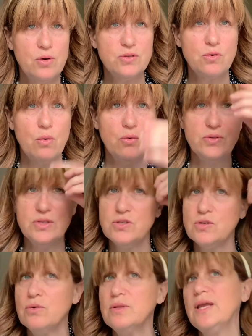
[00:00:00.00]
scrolls is
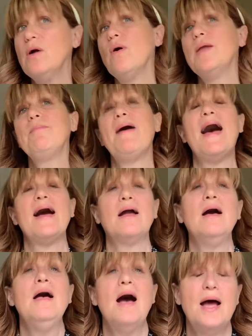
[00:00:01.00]
certainly going back
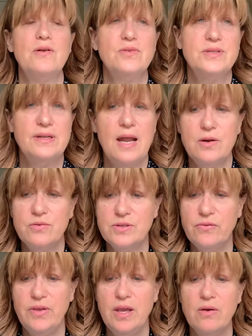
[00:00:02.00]
hundreds and hundreds
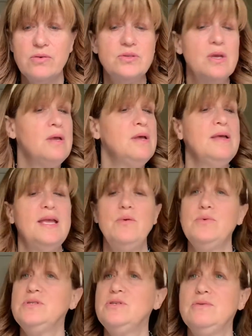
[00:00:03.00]
of years. It
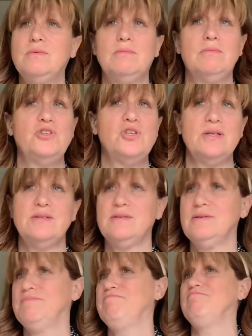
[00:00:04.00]
was just
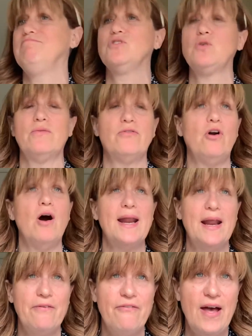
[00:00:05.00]
sort of got
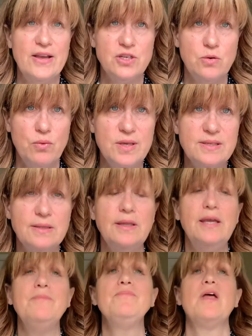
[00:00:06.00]
out of fashion
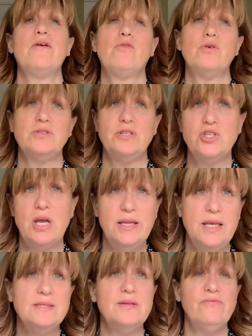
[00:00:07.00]
recently. Of course, the
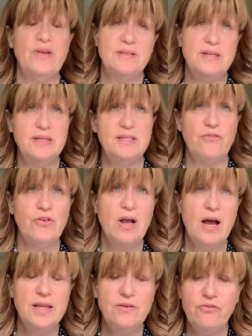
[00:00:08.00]
Chinese invented a different
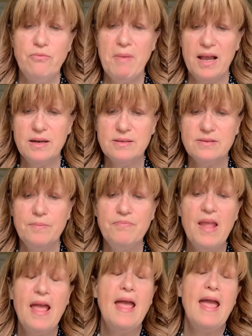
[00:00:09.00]
kind of mechanism,
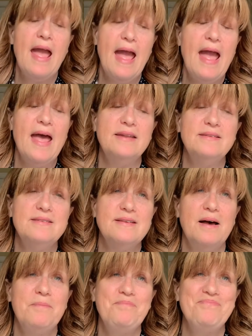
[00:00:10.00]

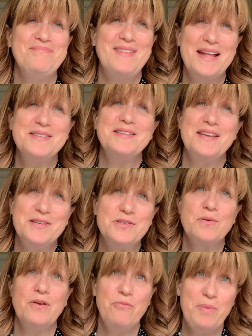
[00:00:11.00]
and that's the
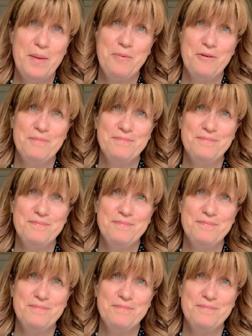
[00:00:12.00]
history of paper.